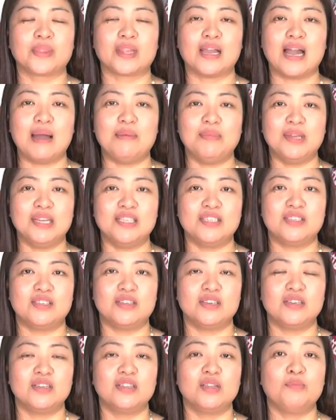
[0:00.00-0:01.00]

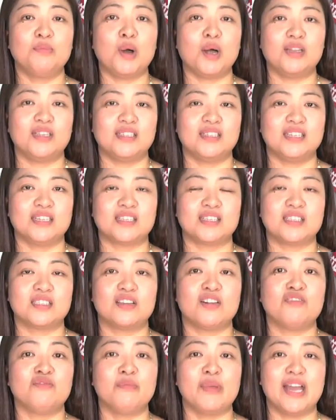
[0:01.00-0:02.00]
amidst the politics
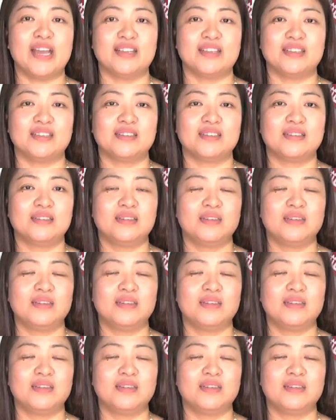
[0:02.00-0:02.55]
of men.